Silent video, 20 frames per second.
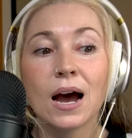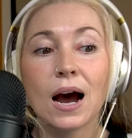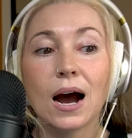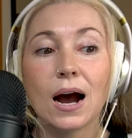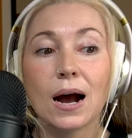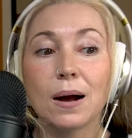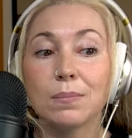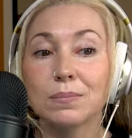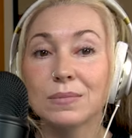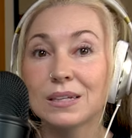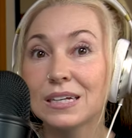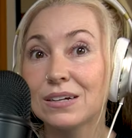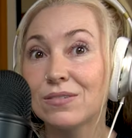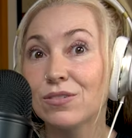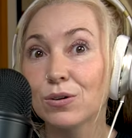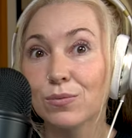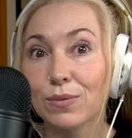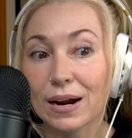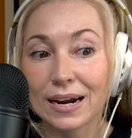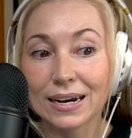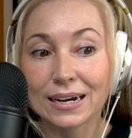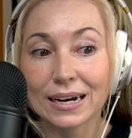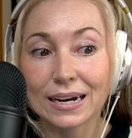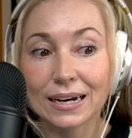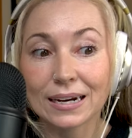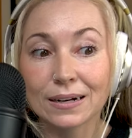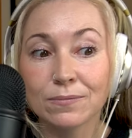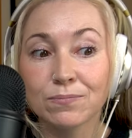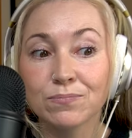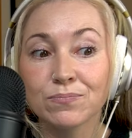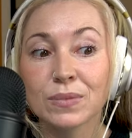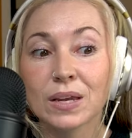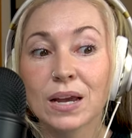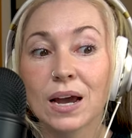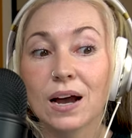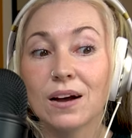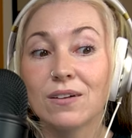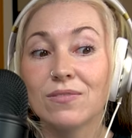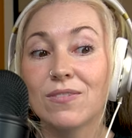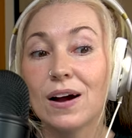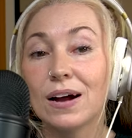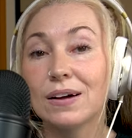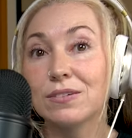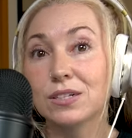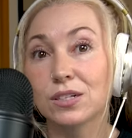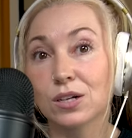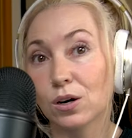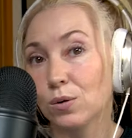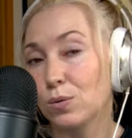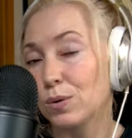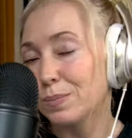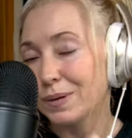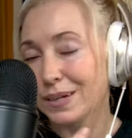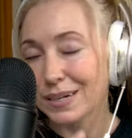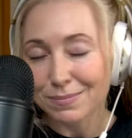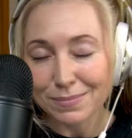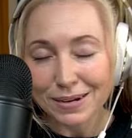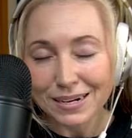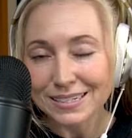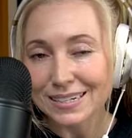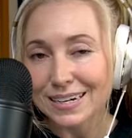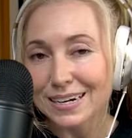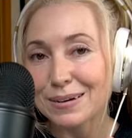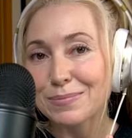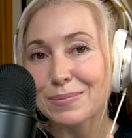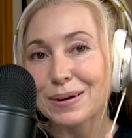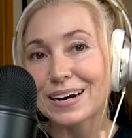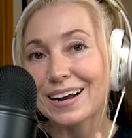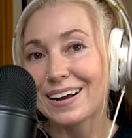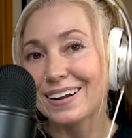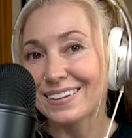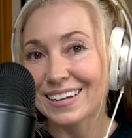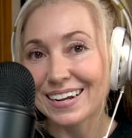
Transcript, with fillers: Leave a rating. A 5-star would be amazing, but I'll